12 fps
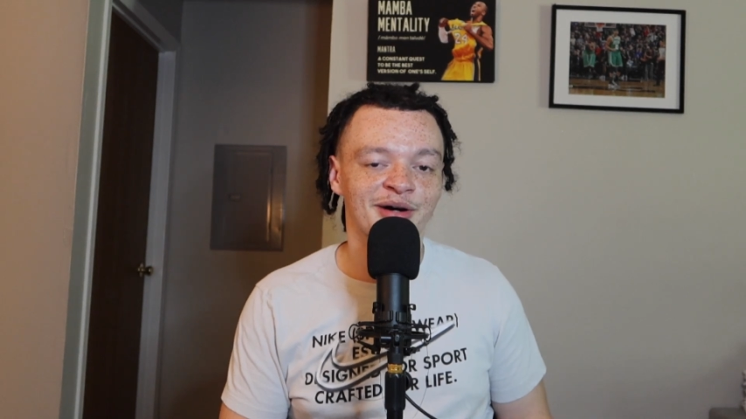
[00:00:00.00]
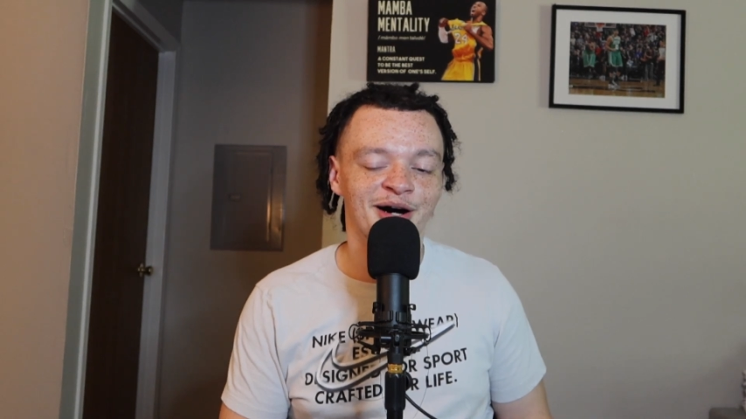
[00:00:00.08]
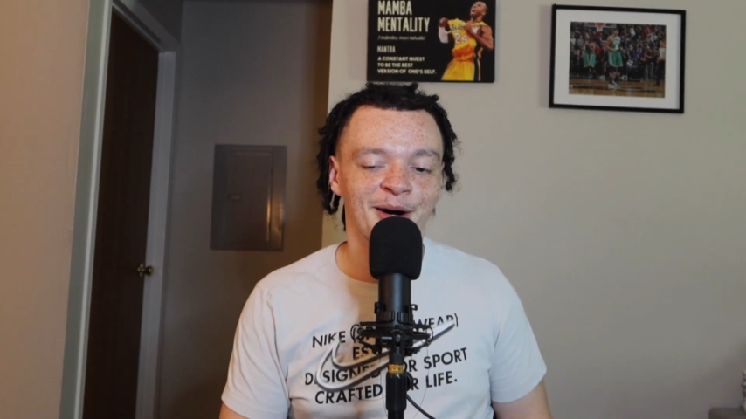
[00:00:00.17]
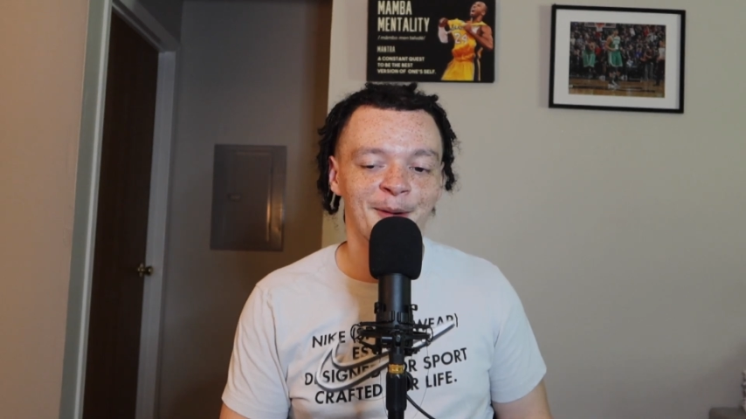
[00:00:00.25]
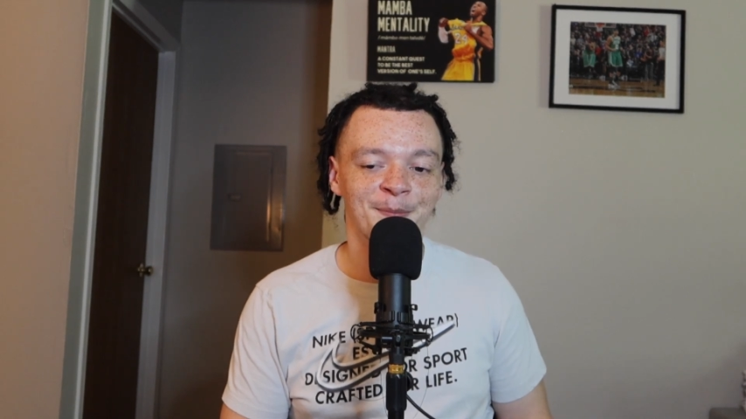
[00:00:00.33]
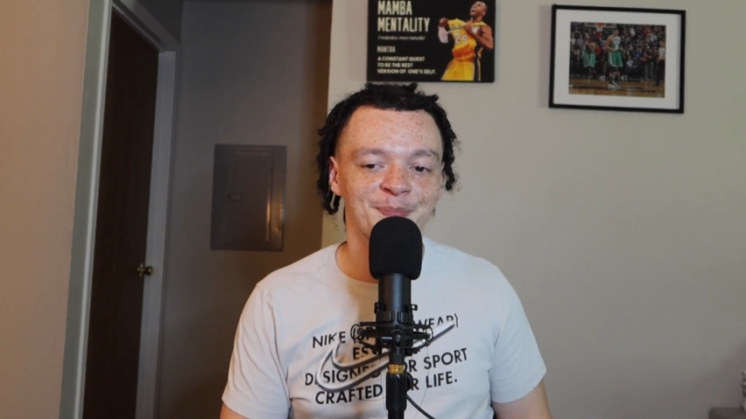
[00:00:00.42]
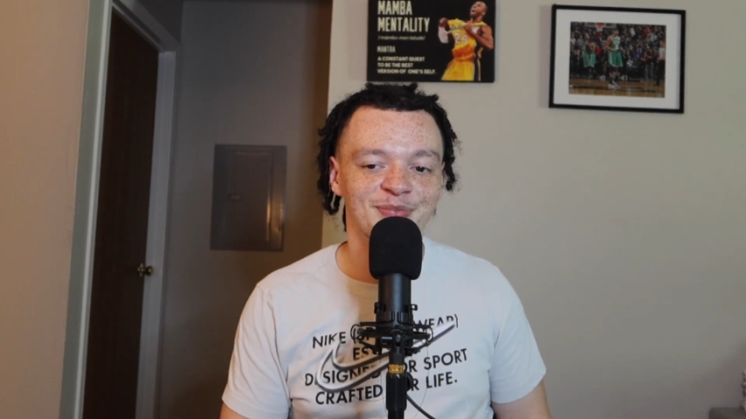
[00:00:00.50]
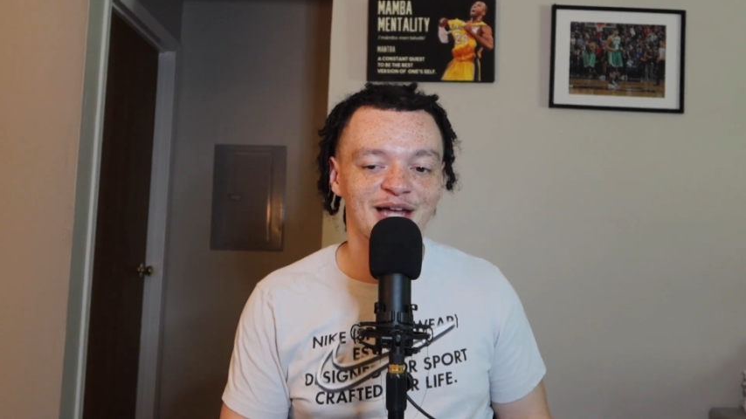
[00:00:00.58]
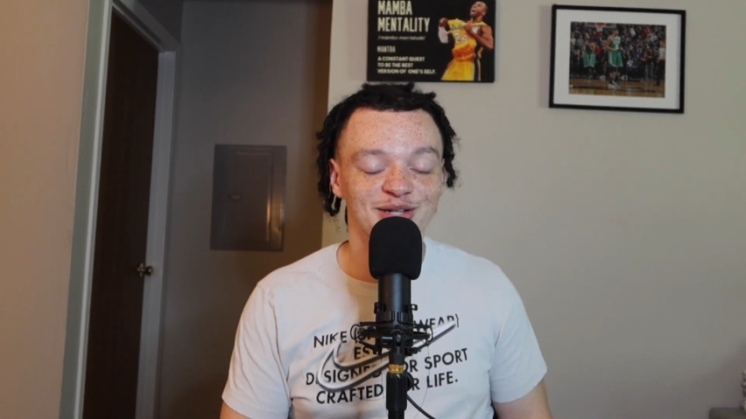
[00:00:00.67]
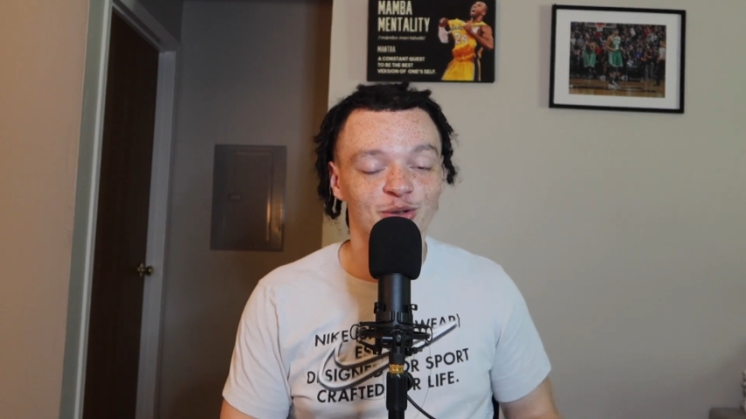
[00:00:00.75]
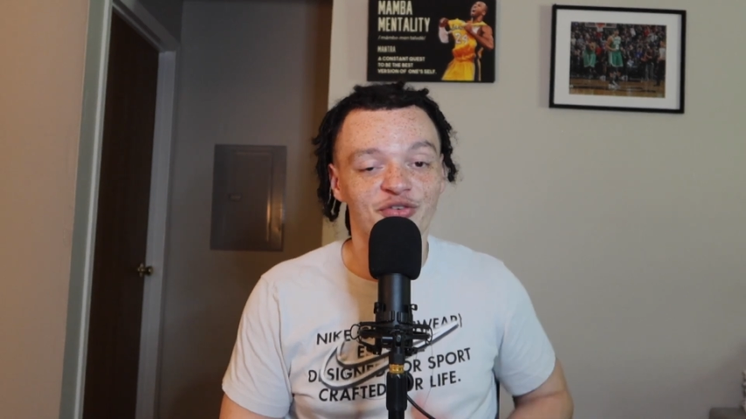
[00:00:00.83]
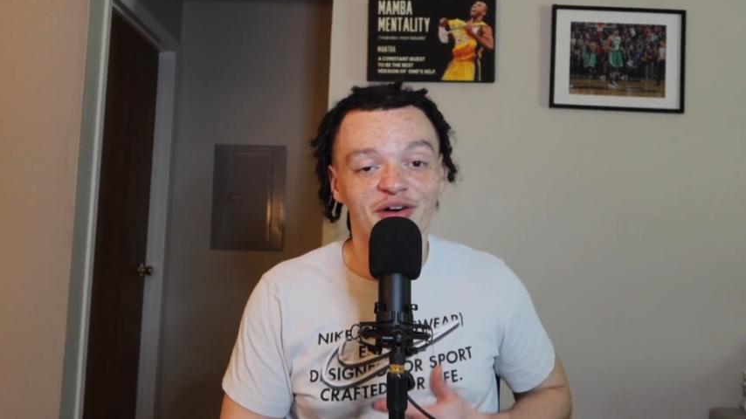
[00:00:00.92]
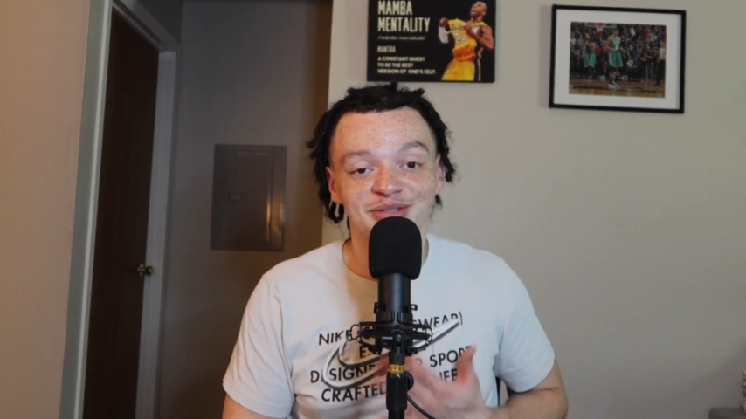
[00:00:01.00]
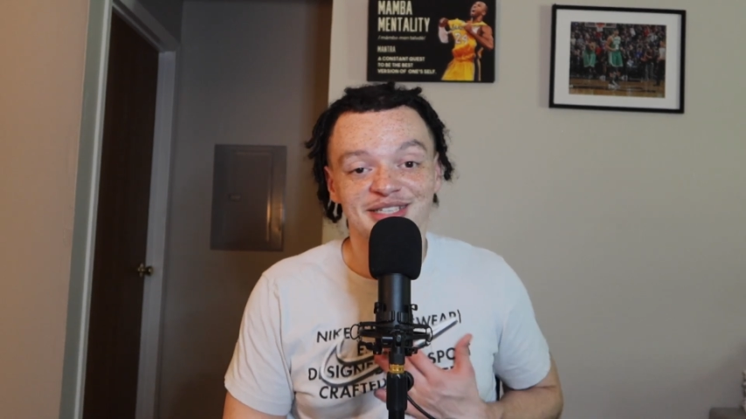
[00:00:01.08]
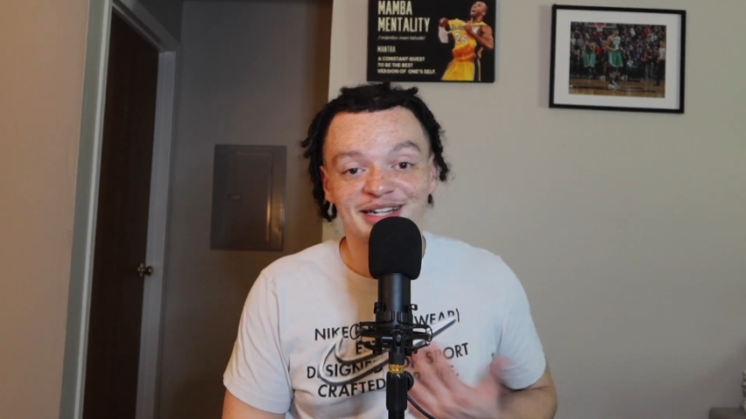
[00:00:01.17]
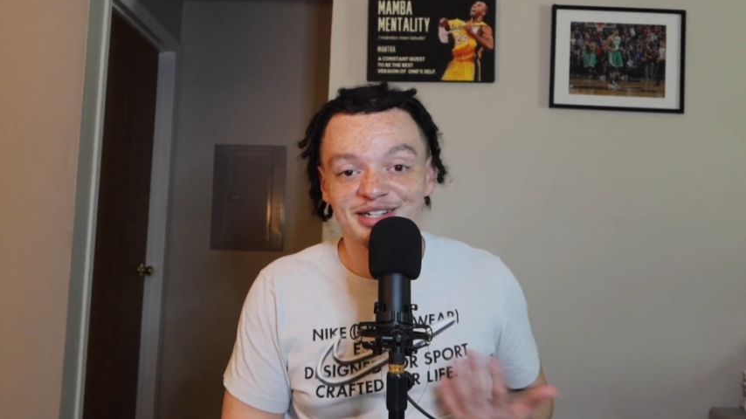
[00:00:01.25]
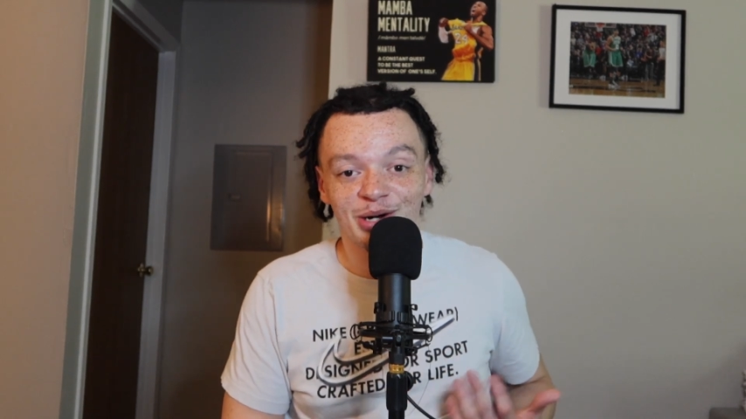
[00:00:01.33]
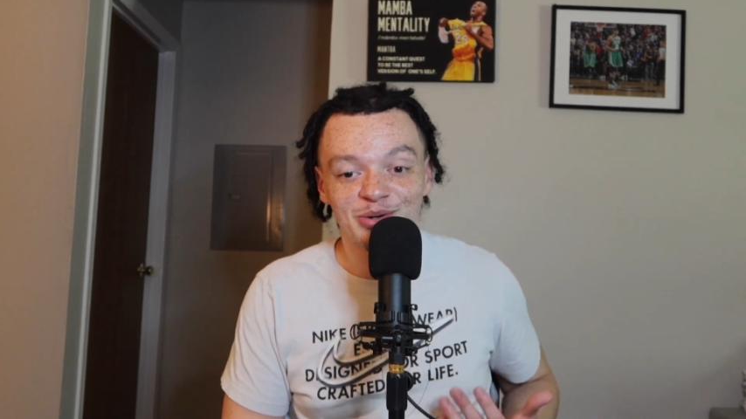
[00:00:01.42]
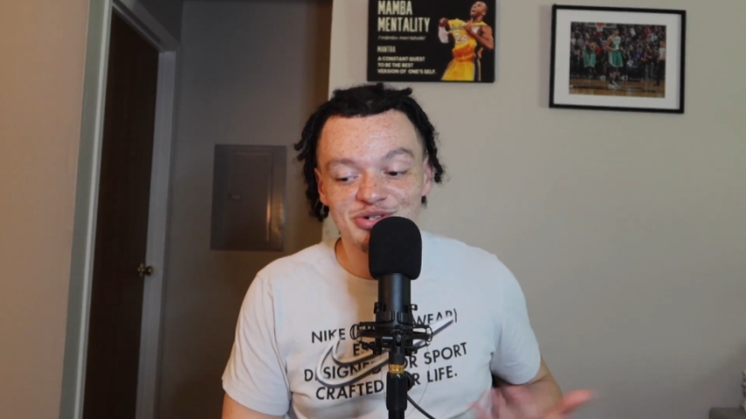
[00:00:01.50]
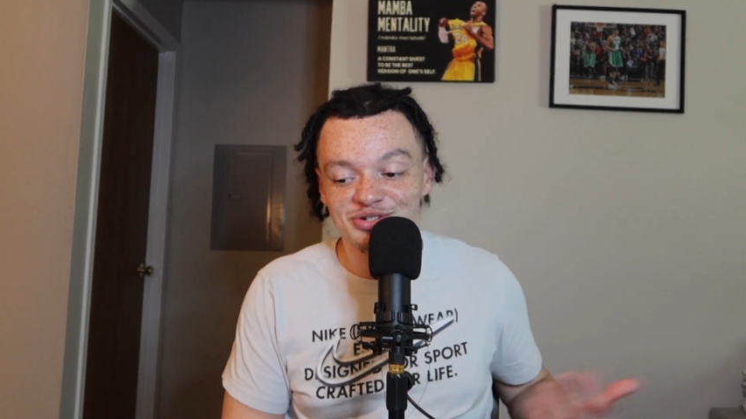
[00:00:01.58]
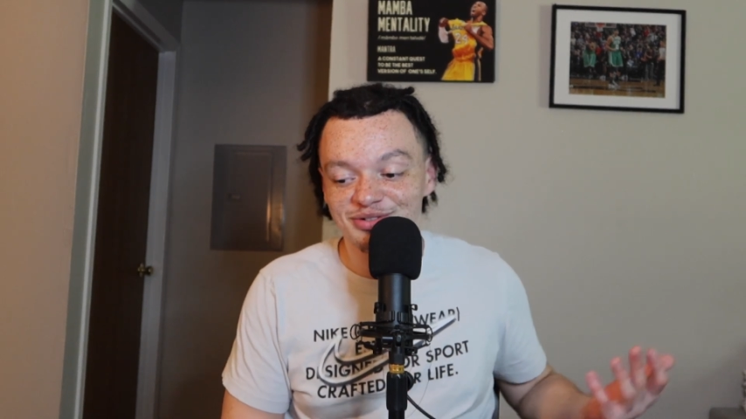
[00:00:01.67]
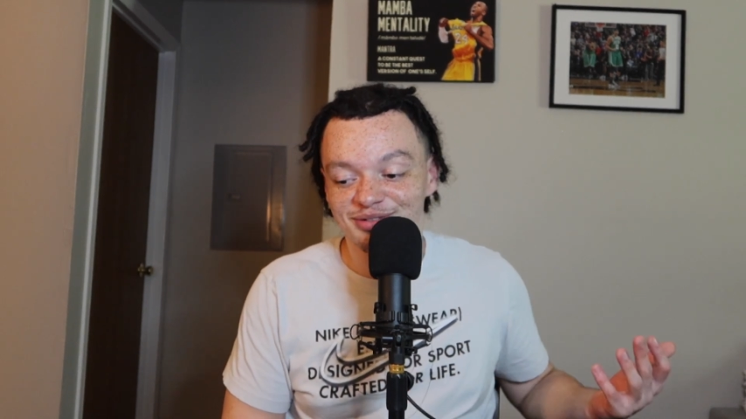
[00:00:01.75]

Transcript: I don't know if I was a head coach,